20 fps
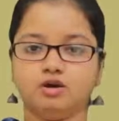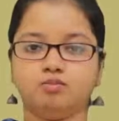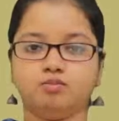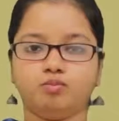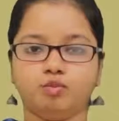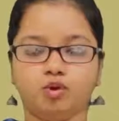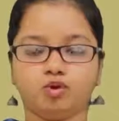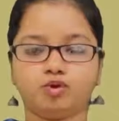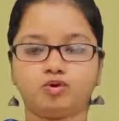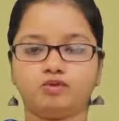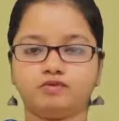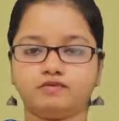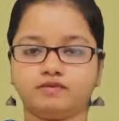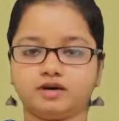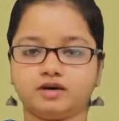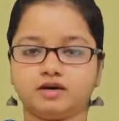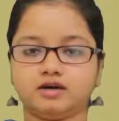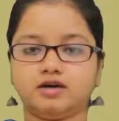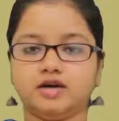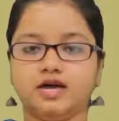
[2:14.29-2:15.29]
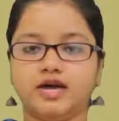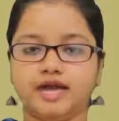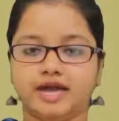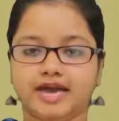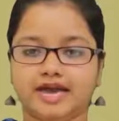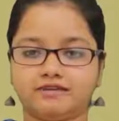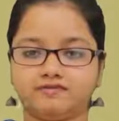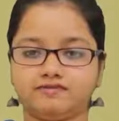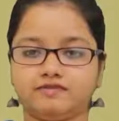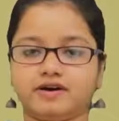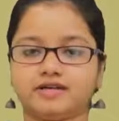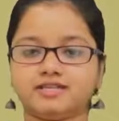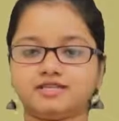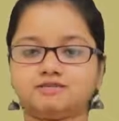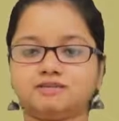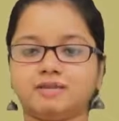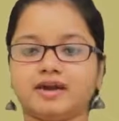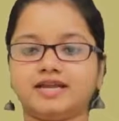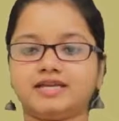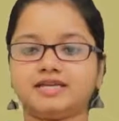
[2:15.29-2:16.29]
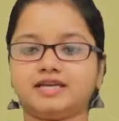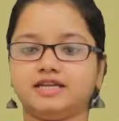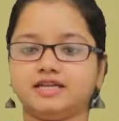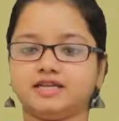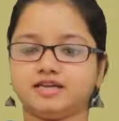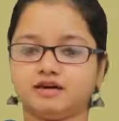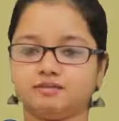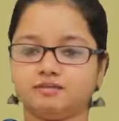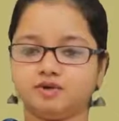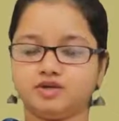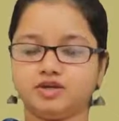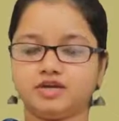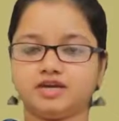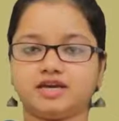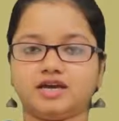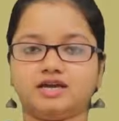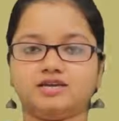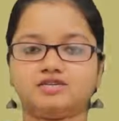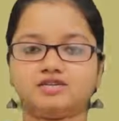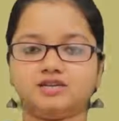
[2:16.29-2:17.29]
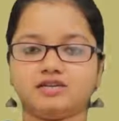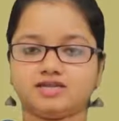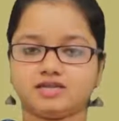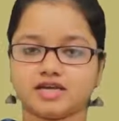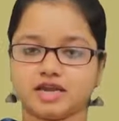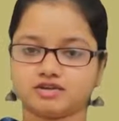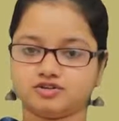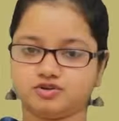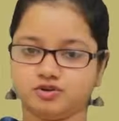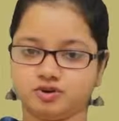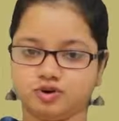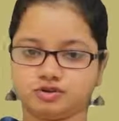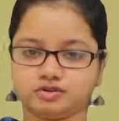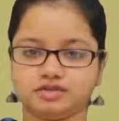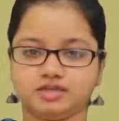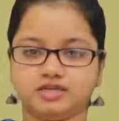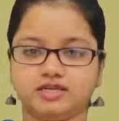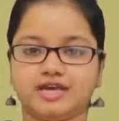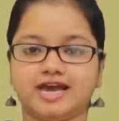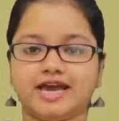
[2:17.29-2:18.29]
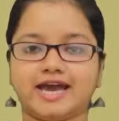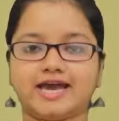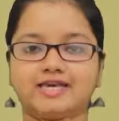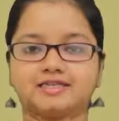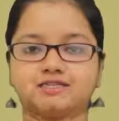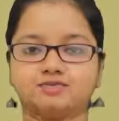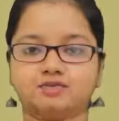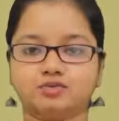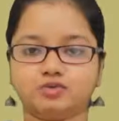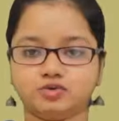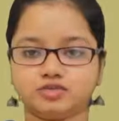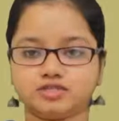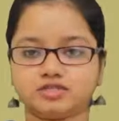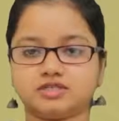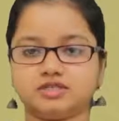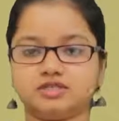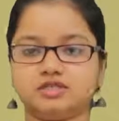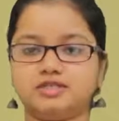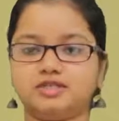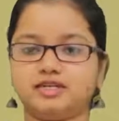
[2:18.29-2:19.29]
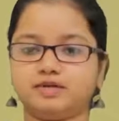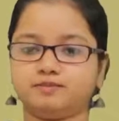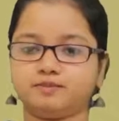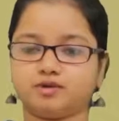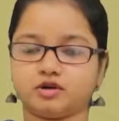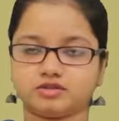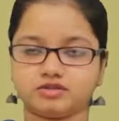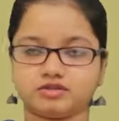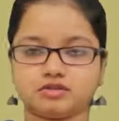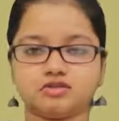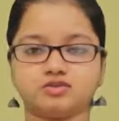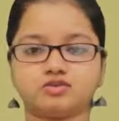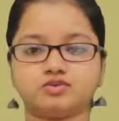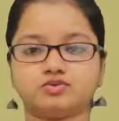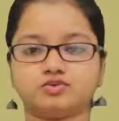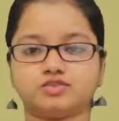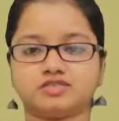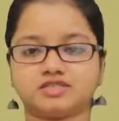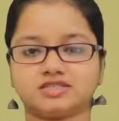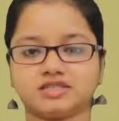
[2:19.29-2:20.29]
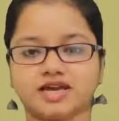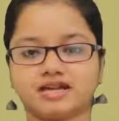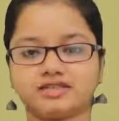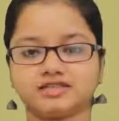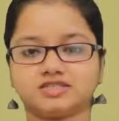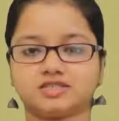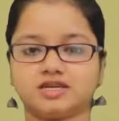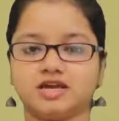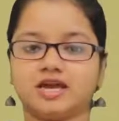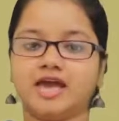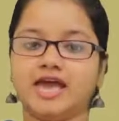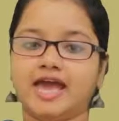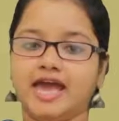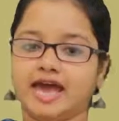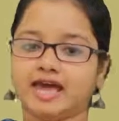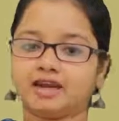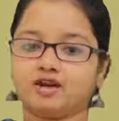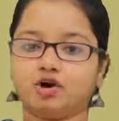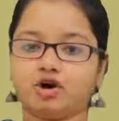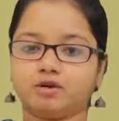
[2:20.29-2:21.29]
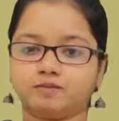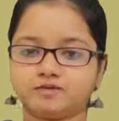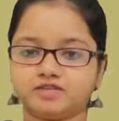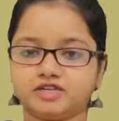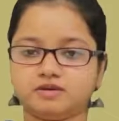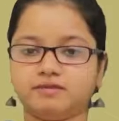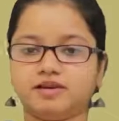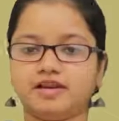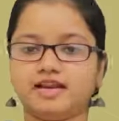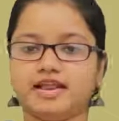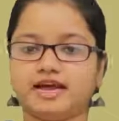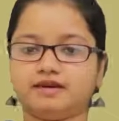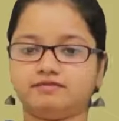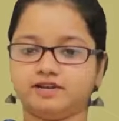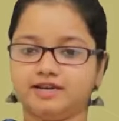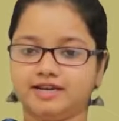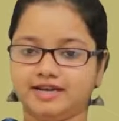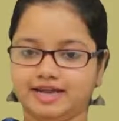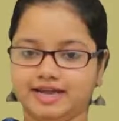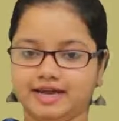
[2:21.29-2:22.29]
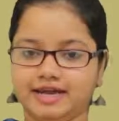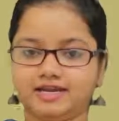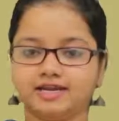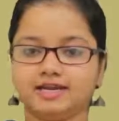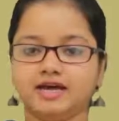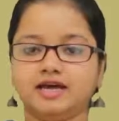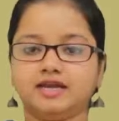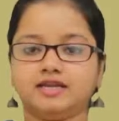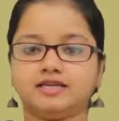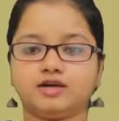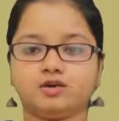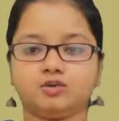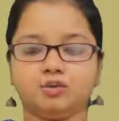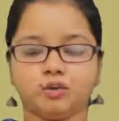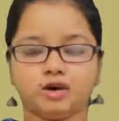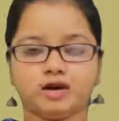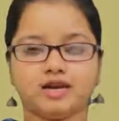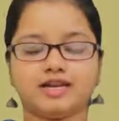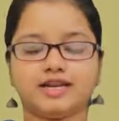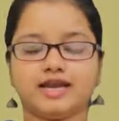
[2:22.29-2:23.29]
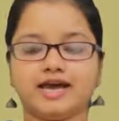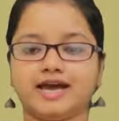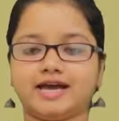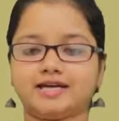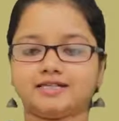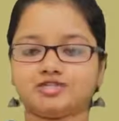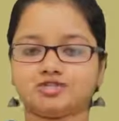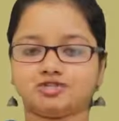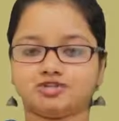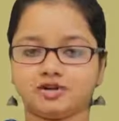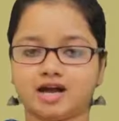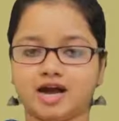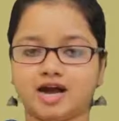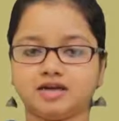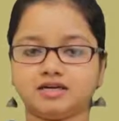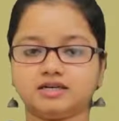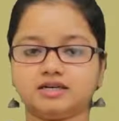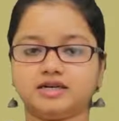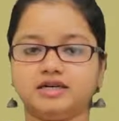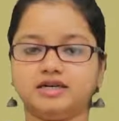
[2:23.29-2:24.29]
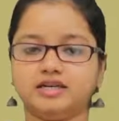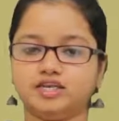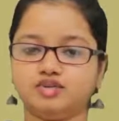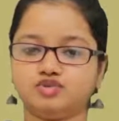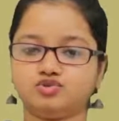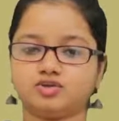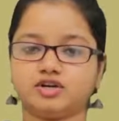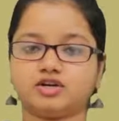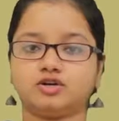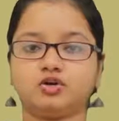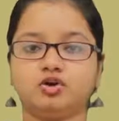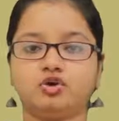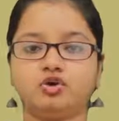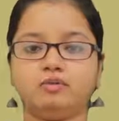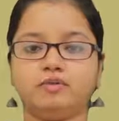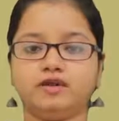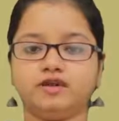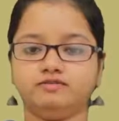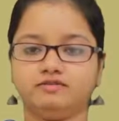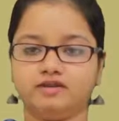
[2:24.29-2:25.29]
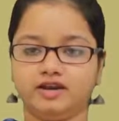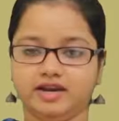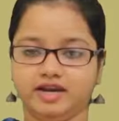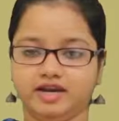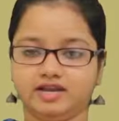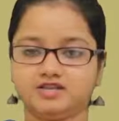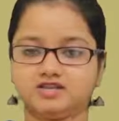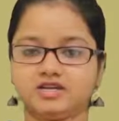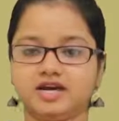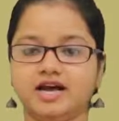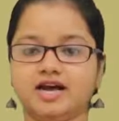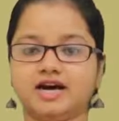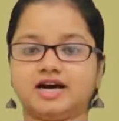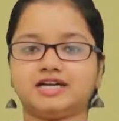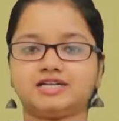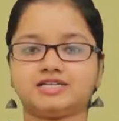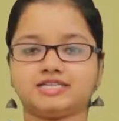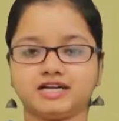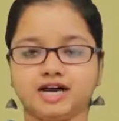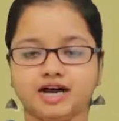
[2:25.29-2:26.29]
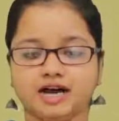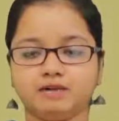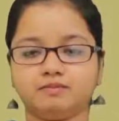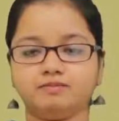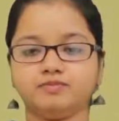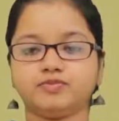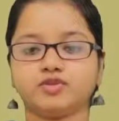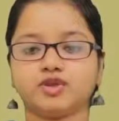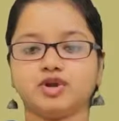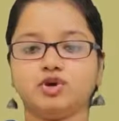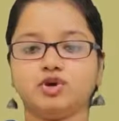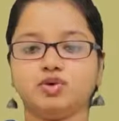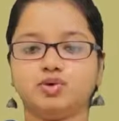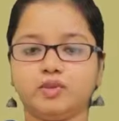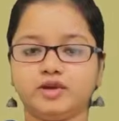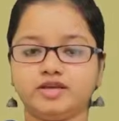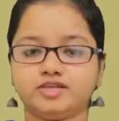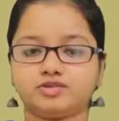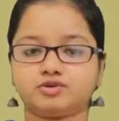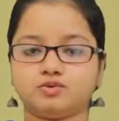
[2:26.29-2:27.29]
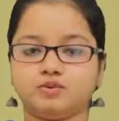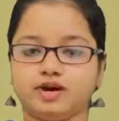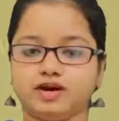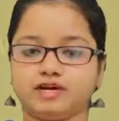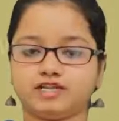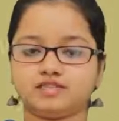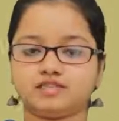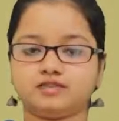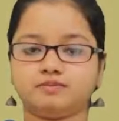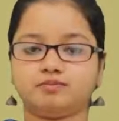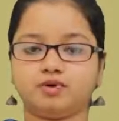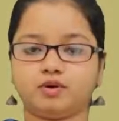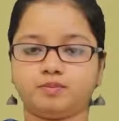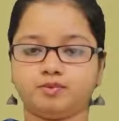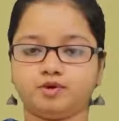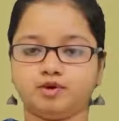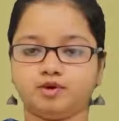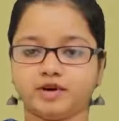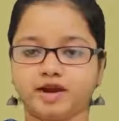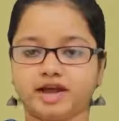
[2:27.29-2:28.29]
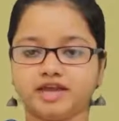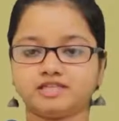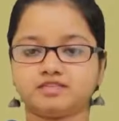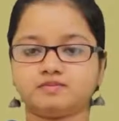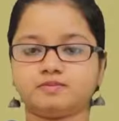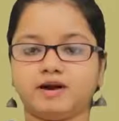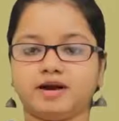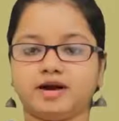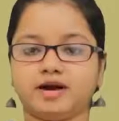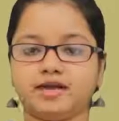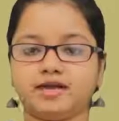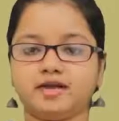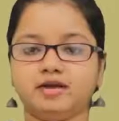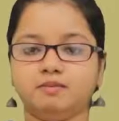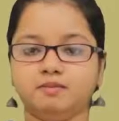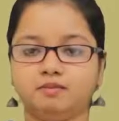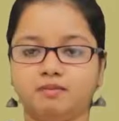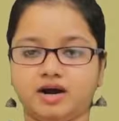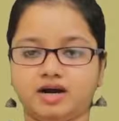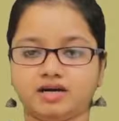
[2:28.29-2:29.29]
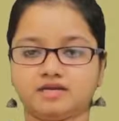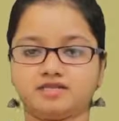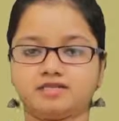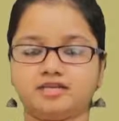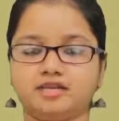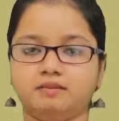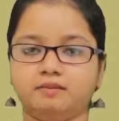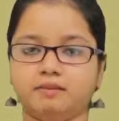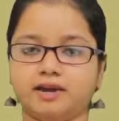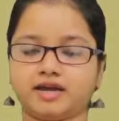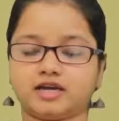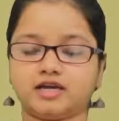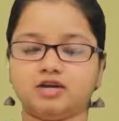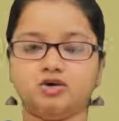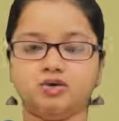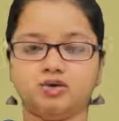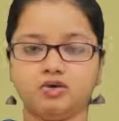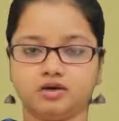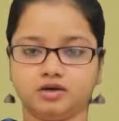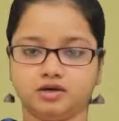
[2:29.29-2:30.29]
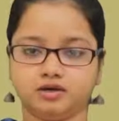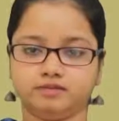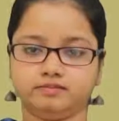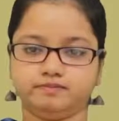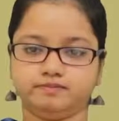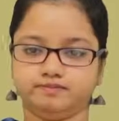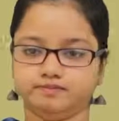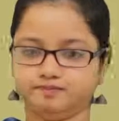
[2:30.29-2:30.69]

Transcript: Moreover, advancement in communication technology has boosted the process to such an optimal level that the world has shrunk into a global village, a term which was popularized by Marshall McLuhan.